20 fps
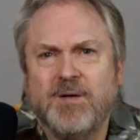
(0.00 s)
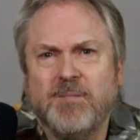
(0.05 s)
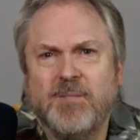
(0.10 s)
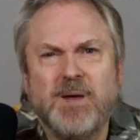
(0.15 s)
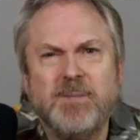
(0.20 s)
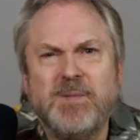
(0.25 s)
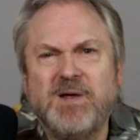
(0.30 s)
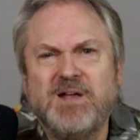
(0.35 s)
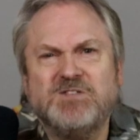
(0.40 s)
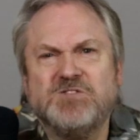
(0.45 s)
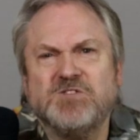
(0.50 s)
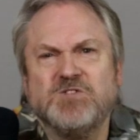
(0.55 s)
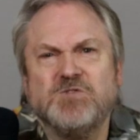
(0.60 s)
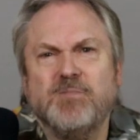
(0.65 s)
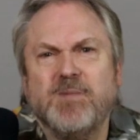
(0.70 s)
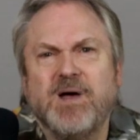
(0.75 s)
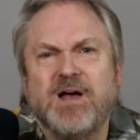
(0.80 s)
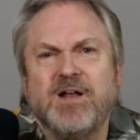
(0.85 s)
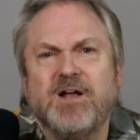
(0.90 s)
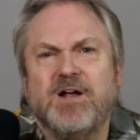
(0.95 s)
Maybe he just
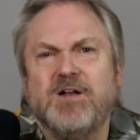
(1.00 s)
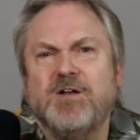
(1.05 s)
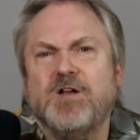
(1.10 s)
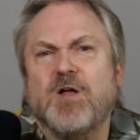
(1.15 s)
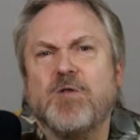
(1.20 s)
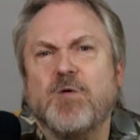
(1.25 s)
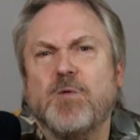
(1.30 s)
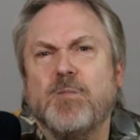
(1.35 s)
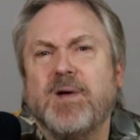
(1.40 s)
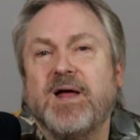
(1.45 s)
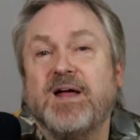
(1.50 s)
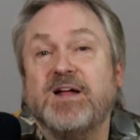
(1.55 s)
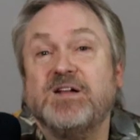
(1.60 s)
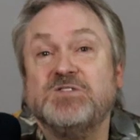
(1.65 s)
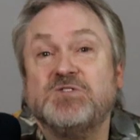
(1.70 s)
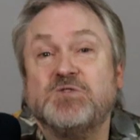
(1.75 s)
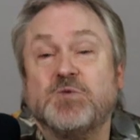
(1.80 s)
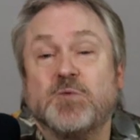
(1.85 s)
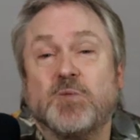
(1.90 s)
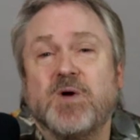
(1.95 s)
meant another
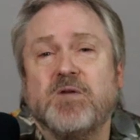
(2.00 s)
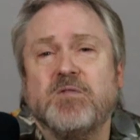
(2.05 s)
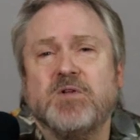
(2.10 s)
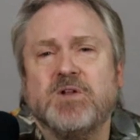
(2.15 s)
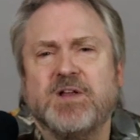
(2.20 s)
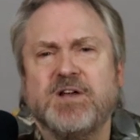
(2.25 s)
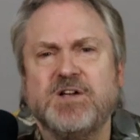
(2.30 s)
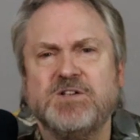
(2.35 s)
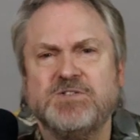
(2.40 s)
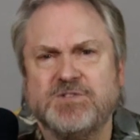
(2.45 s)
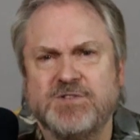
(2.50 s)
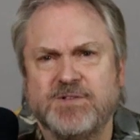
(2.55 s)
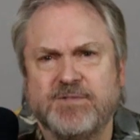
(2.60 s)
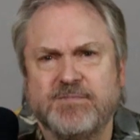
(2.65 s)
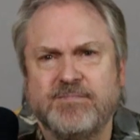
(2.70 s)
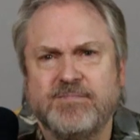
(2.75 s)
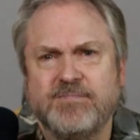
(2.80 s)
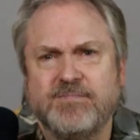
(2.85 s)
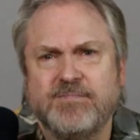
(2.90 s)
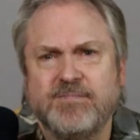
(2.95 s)
man's revelation.
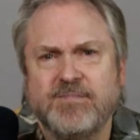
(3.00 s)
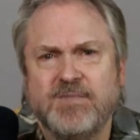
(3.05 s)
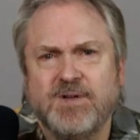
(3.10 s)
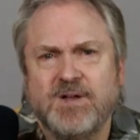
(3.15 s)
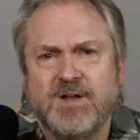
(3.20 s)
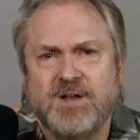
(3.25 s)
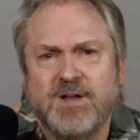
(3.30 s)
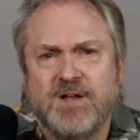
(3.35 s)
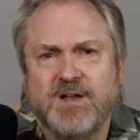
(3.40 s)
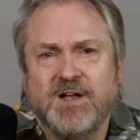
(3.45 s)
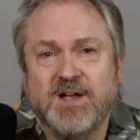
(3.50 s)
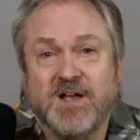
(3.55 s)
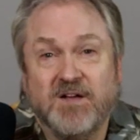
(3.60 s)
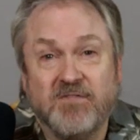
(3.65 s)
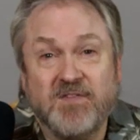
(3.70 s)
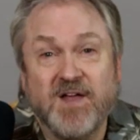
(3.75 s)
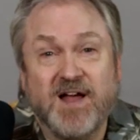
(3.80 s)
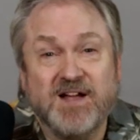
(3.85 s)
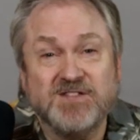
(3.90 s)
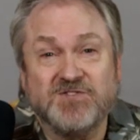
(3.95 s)

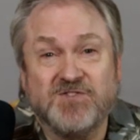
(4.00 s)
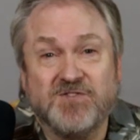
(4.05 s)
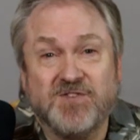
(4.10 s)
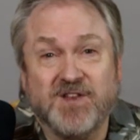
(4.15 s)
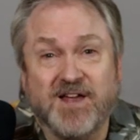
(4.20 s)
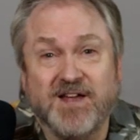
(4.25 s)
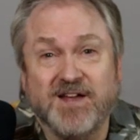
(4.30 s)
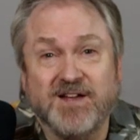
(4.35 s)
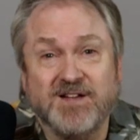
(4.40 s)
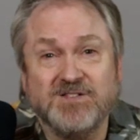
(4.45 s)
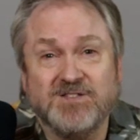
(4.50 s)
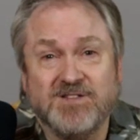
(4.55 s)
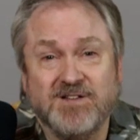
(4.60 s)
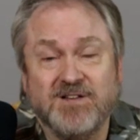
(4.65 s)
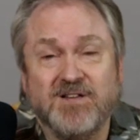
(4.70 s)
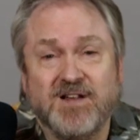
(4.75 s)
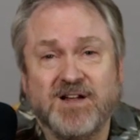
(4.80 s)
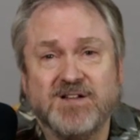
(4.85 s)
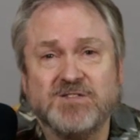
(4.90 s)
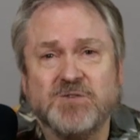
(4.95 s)
If that's the case,
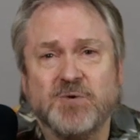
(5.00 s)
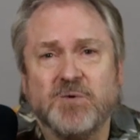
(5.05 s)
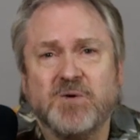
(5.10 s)
then that's